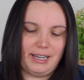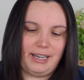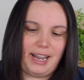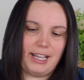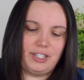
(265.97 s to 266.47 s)

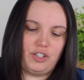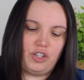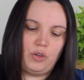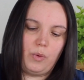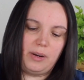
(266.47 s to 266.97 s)

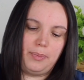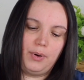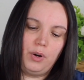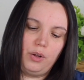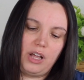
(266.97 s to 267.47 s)
Next, you want to
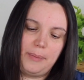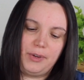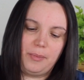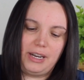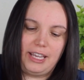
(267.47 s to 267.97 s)
pull up
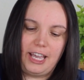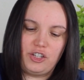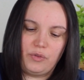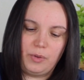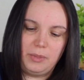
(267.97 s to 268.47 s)
your
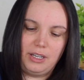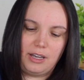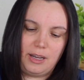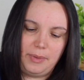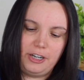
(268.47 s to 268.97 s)
medication from the cup,